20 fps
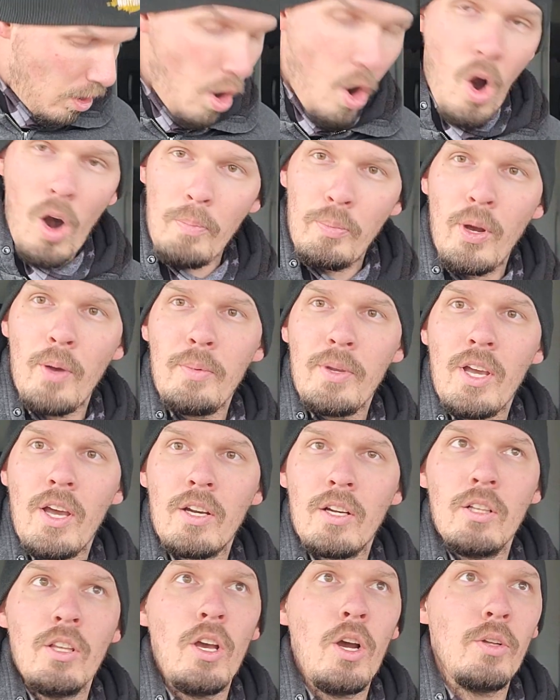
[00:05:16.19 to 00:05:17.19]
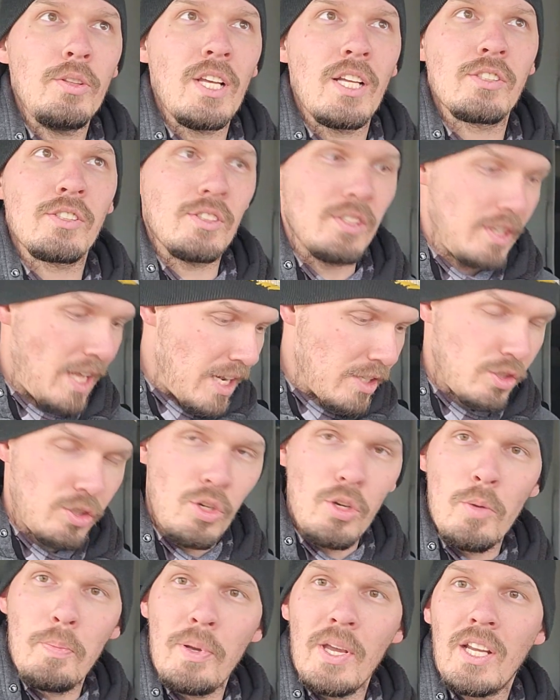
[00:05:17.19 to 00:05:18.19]
Or put me on a load that's
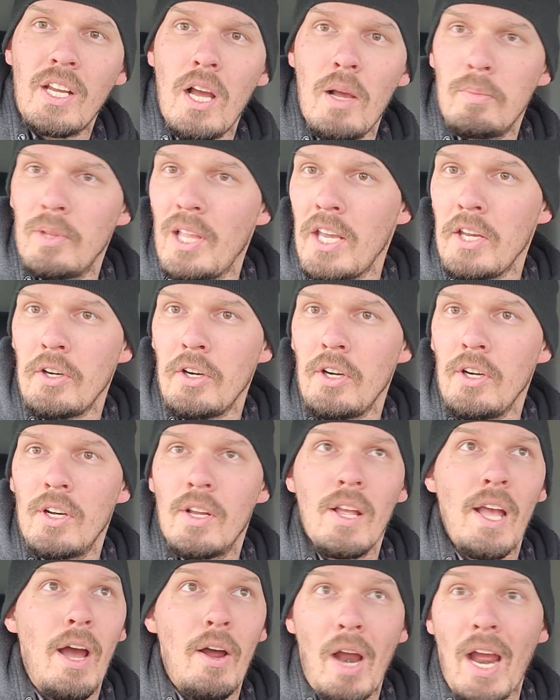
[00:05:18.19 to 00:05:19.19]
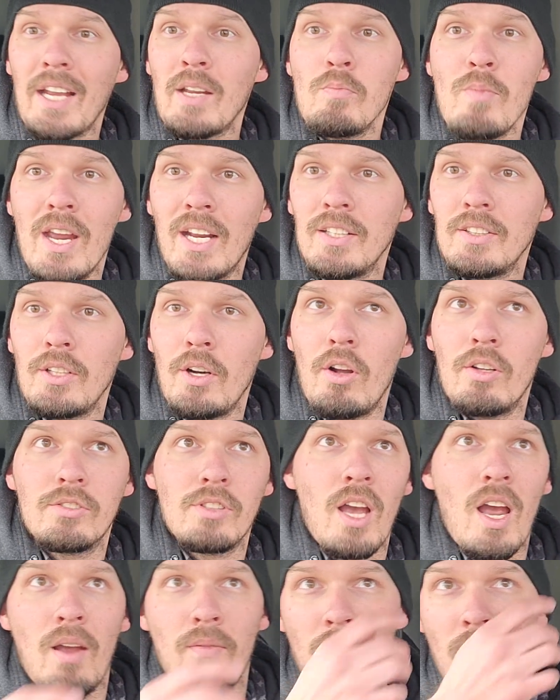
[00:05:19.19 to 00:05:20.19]
due to pick up later. I can make it there on
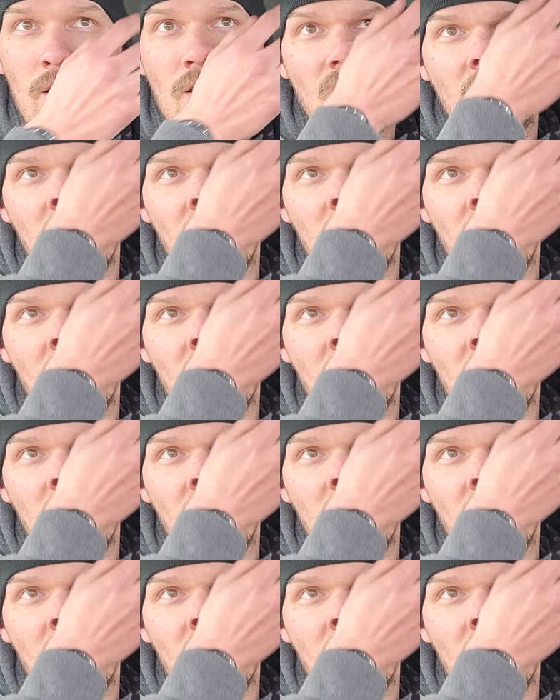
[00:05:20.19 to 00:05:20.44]
time.